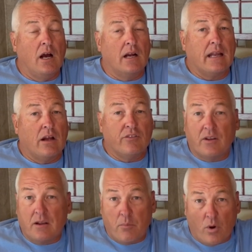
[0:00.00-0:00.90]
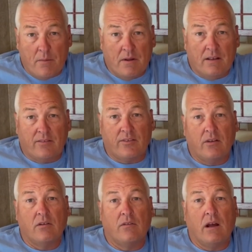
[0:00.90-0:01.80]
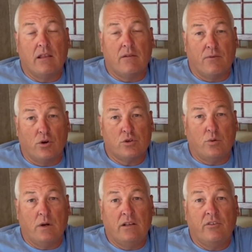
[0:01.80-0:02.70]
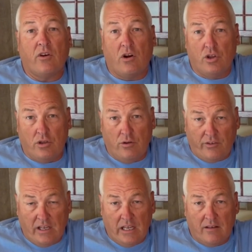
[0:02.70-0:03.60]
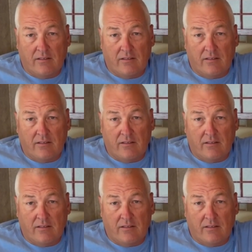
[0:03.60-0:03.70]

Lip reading: counseling appointments, the virtual ones, using it.